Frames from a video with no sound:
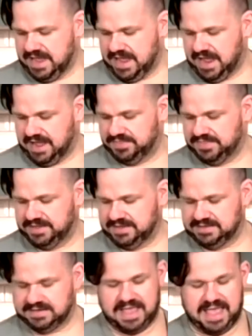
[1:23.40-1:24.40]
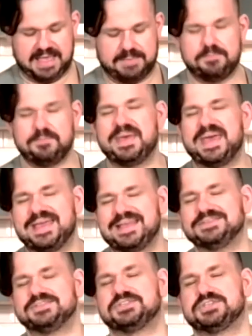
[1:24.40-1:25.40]
and then a
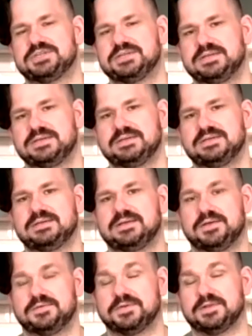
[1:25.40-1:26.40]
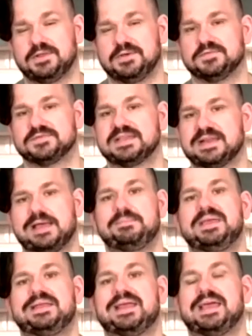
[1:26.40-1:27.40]
pinch of cloves, and I
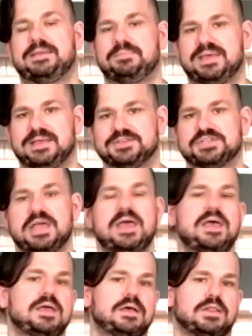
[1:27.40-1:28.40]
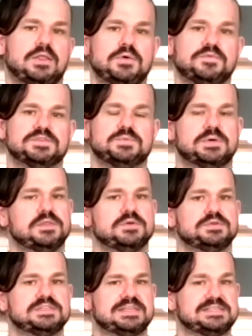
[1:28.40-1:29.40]
mean a pinch. Clove is one of
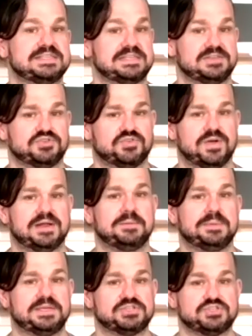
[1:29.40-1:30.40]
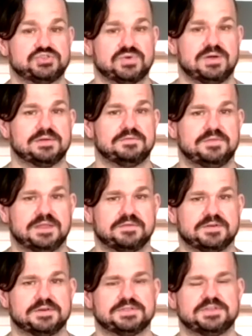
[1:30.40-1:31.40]
those, it's an incredibly strong
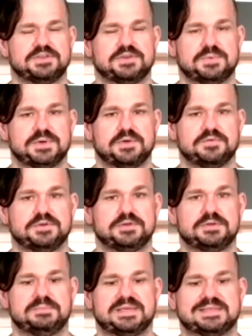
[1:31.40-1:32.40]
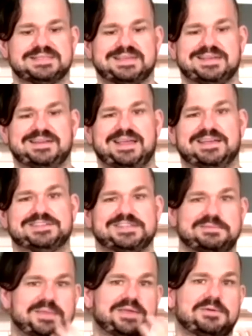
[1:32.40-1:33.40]
flavor, so you don't want to overdo it because it can actually
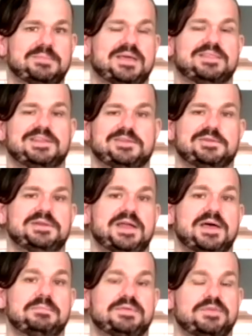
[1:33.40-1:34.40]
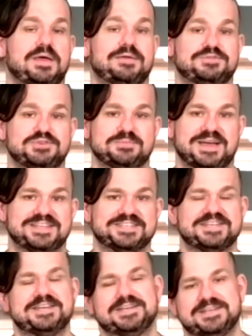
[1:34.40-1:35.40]
make your mouth a little numb if you have too much.
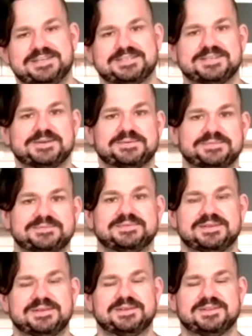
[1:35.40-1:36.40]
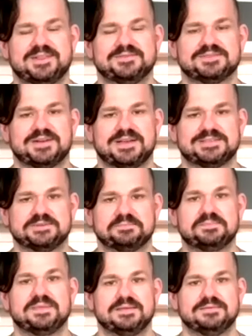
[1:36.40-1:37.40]
So, cloves are awesome
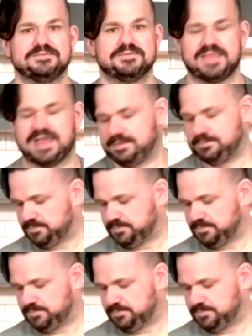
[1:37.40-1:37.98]
for that.